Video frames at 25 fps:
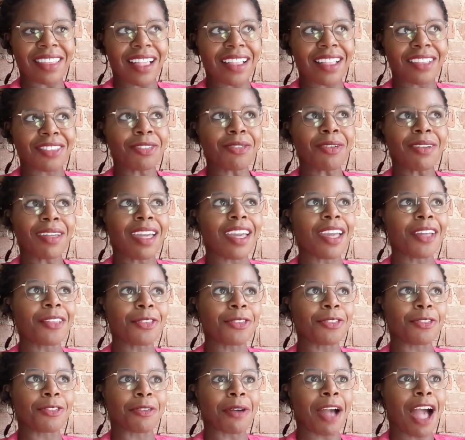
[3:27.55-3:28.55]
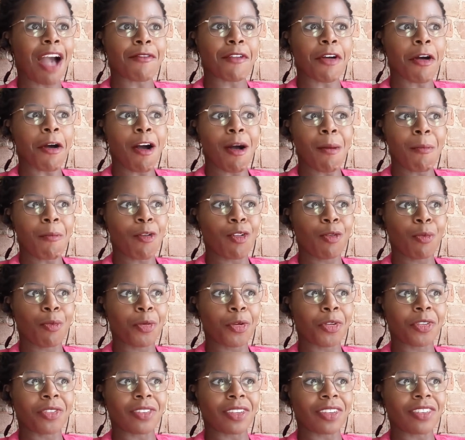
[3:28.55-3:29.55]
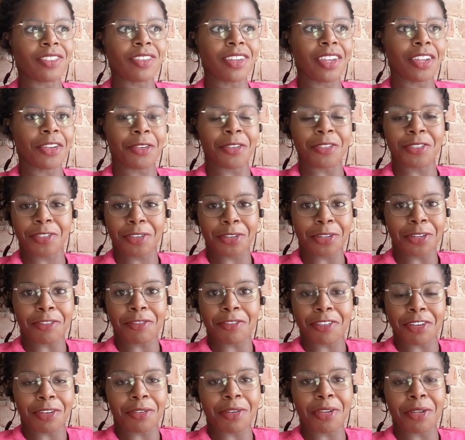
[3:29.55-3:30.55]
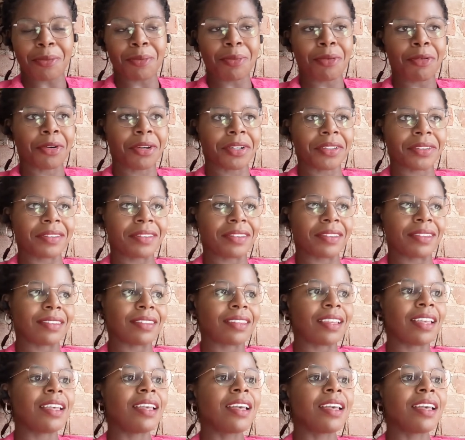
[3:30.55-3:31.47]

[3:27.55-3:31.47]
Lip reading: it's okay to have a humble position. You're still a very important